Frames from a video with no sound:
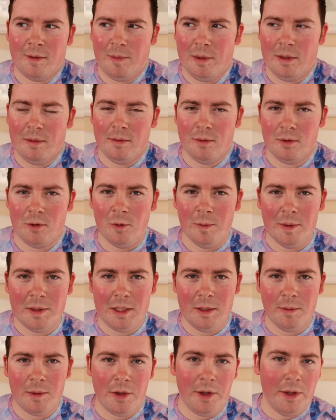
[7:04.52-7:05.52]
I've been too
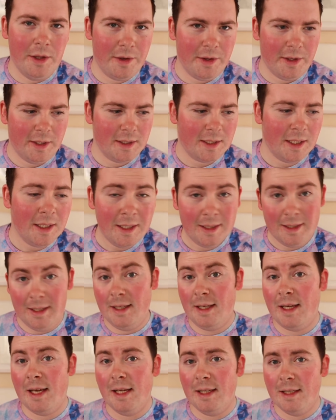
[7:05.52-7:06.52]
busy with other things,
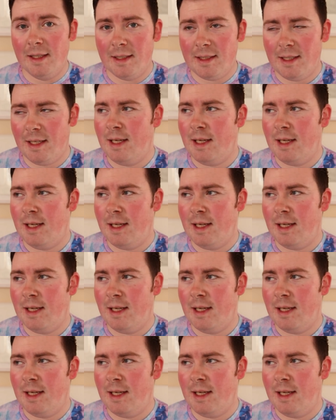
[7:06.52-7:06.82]
like Kayleys